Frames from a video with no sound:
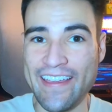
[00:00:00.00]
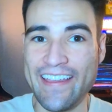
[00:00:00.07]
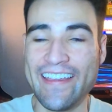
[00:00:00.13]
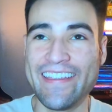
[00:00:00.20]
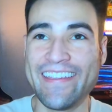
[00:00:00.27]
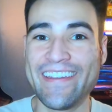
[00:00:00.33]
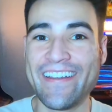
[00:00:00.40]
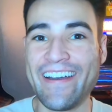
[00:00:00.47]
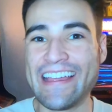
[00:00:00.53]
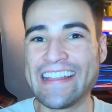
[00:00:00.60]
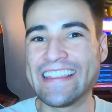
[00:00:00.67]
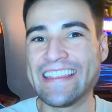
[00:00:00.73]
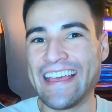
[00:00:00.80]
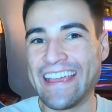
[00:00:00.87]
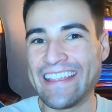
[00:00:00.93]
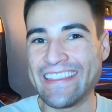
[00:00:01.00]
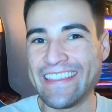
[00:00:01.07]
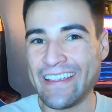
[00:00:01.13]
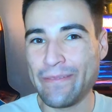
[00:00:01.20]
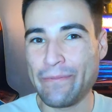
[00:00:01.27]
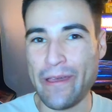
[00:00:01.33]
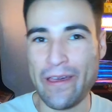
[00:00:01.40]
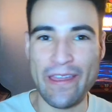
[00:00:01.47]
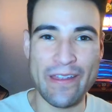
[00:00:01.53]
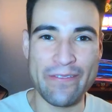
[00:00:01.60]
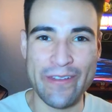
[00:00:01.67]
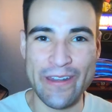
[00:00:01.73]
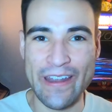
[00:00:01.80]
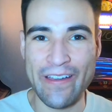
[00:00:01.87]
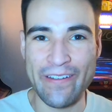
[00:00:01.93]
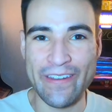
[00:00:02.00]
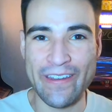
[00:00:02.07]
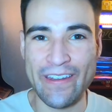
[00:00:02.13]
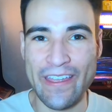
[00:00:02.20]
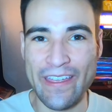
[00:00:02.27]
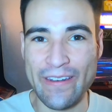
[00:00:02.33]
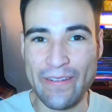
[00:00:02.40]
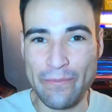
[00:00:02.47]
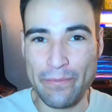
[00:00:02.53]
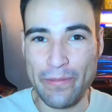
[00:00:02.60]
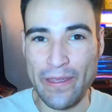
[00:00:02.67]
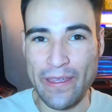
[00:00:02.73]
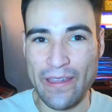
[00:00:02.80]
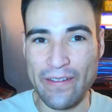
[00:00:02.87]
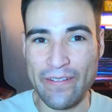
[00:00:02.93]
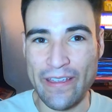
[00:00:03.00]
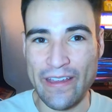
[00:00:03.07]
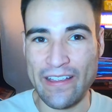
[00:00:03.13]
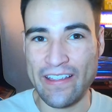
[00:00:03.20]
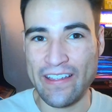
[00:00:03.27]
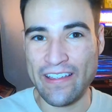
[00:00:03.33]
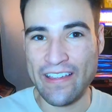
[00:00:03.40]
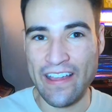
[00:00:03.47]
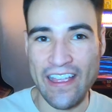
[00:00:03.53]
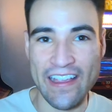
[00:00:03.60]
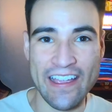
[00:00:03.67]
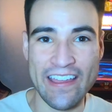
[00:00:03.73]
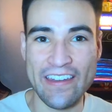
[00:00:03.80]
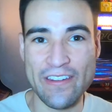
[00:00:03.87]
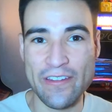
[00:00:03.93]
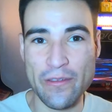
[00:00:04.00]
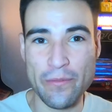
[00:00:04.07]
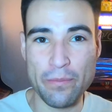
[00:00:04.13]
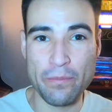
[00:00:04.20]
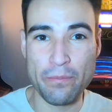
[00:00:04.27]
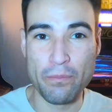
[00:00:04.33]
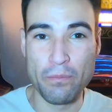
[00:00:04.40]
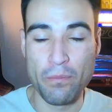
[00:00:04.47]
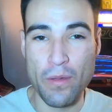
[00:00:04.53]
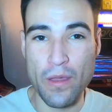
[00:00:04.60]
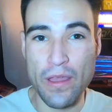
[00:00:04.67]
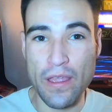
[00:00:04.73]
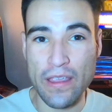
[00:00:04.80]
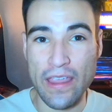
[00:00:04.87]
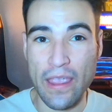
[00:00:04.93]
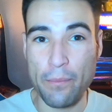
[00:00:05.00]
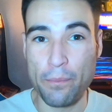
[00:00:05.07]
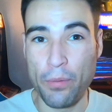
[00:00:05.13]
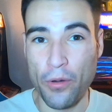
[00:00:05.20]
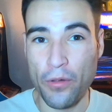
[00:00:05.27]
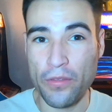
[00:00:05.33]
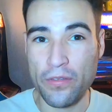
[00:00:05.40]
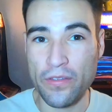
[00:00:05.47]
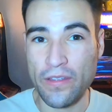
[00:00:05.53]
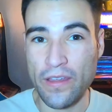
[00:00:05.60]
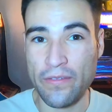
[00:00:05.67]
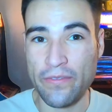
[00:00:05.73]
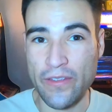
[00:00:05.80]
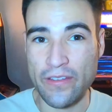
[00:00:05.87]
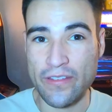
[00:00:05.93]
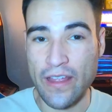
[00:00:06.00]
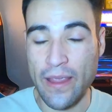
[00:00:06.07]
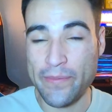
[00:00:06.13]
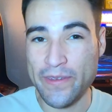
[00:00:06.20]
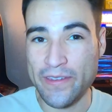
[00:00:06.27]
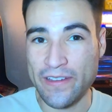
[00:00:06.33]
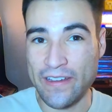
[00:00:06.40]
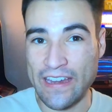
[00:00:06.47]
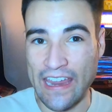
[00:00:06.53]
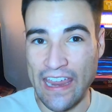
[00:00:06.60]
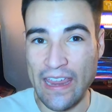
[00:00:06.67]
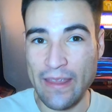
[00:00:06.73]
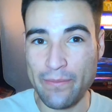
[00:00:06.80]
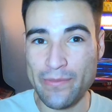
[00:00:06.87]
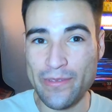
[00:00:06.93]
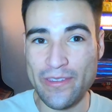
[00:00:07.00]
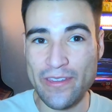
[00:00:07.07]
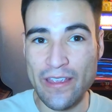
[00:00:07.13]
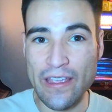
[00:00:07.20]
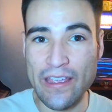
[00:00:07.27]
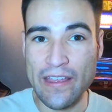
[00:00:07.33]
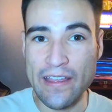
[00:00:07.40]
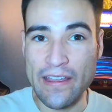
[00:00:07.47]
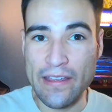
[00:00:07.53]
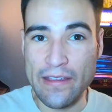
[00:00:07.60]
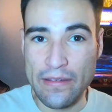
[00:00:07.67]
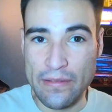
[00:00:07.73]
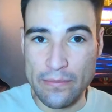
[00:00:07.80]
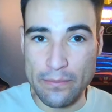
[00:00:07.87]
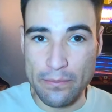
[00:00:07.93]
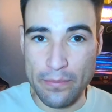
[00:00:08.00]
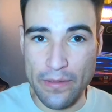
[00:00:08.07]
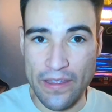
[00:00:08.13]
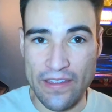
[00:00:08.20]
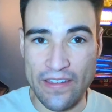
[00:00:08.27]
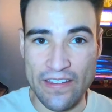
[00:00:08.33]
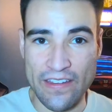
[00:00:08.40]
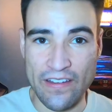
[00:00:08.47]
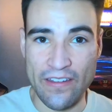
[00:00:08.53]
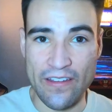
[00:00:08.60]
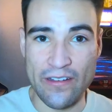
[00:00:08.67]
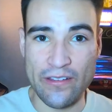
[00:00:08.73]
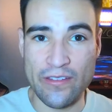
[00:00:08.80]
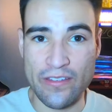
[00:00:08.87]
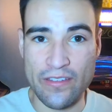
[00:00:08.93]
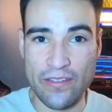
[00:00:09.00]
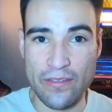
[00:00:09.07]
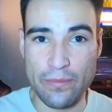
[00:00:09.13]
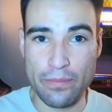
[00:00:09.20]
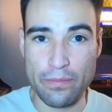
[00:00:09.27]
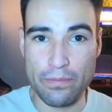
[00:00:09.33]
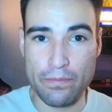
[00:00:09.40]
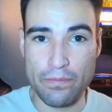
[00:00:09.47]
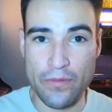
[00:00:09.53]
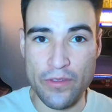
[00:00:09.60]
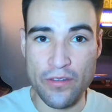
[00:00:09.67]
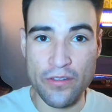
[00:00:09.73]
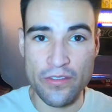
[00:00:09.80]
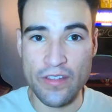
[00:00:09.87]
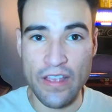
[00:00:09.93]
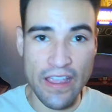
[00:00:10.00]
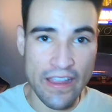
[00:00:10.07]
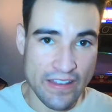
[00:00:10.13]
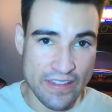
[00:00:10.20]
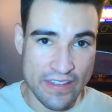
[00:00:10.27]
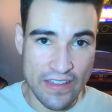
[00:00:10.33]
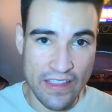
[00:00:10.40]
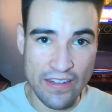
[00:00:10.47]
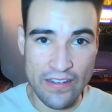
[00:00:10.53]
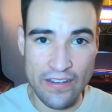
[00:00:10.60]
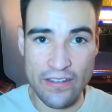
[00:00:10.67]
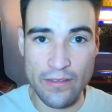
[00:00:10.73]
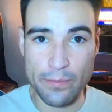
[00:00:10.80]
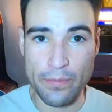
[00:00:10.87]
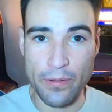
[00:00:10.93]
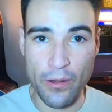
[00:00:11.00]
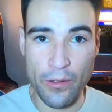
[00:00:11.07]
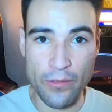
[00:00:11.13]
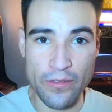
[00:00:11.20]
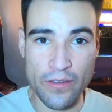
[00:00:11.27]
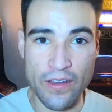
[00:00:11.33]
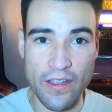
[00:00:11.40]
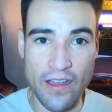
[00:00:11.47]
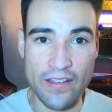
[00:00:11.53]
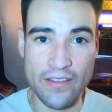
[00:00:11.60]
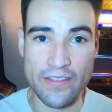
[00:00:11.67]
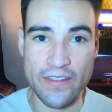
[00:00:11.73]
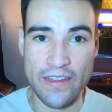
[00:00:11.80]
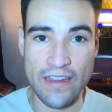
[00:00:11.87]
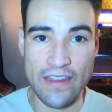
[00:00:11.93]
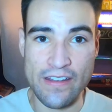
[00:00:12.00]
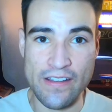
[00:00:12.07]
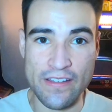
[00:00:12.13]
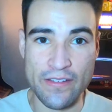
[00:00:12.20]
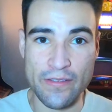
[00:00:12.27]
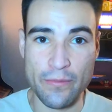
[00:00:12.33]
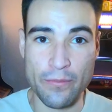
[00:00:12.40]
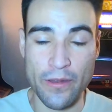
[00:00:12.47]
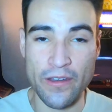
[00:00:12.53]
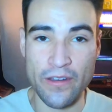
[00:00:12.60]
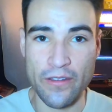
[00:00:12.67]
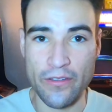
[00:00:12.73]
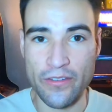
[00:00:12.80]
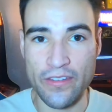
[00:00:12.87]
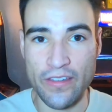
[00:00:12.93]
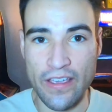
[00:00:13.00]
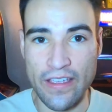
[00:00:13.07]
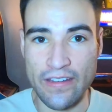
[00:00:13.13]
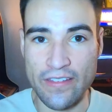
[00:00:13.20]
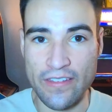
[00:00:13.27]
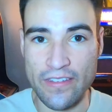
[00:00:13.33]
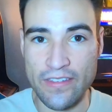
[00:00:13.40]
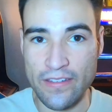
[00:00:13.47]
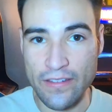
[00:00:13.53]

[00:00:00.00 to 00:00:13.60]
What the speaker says: I think about every now and then, but like I kind of do get both of these types of games, but there's two sides and there's pros and cons to each one of those sides,